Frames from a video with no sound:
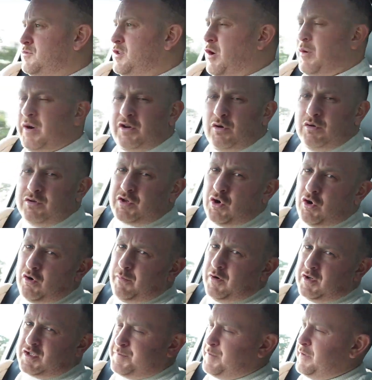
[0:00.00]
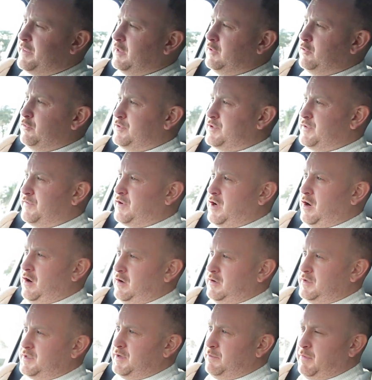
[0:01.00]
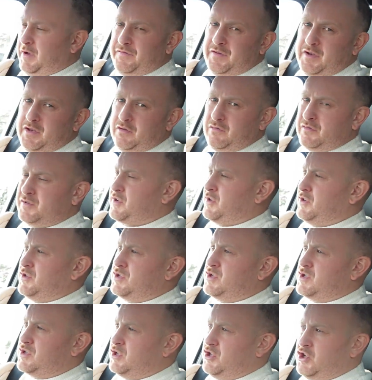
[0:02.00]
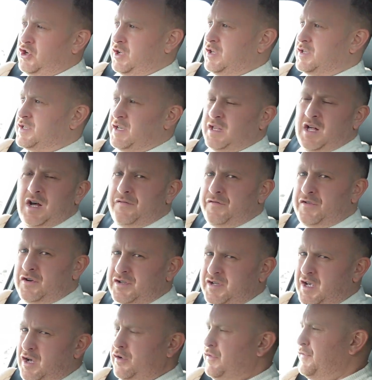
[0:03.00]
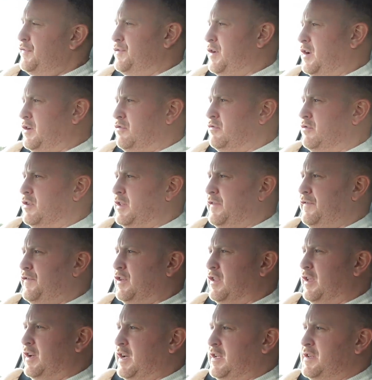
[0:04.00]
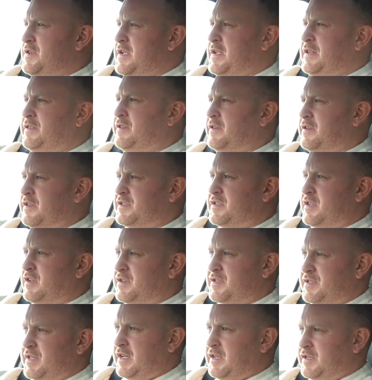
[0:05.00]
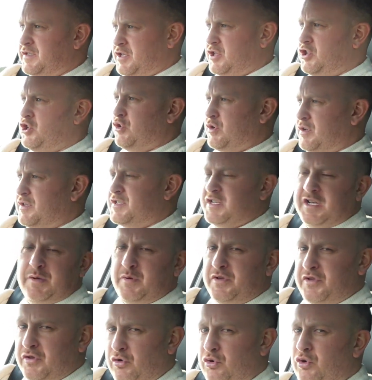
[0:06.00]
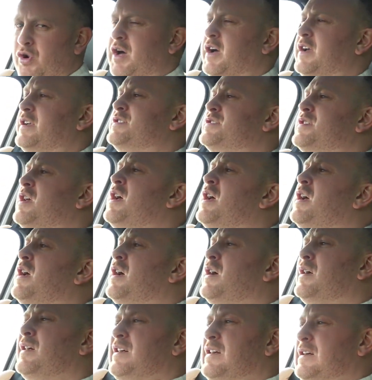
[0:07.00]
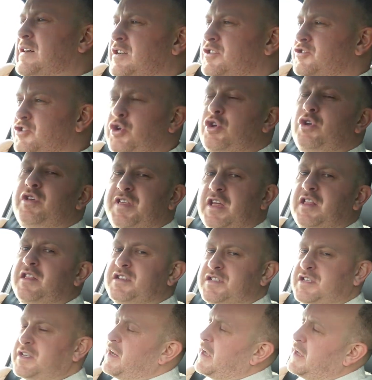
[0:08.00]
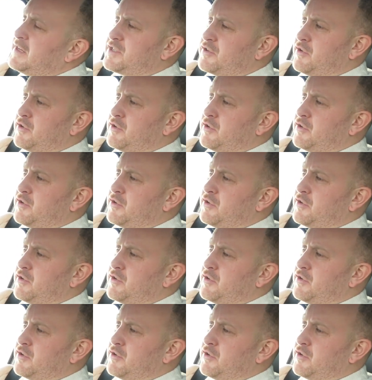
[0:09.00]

Now, I don't talk much about the looks of cars in my videos because you can see that for yourself. I don't really feel like I need to discuss things that you can see with your own eyes. Do you think this is a nice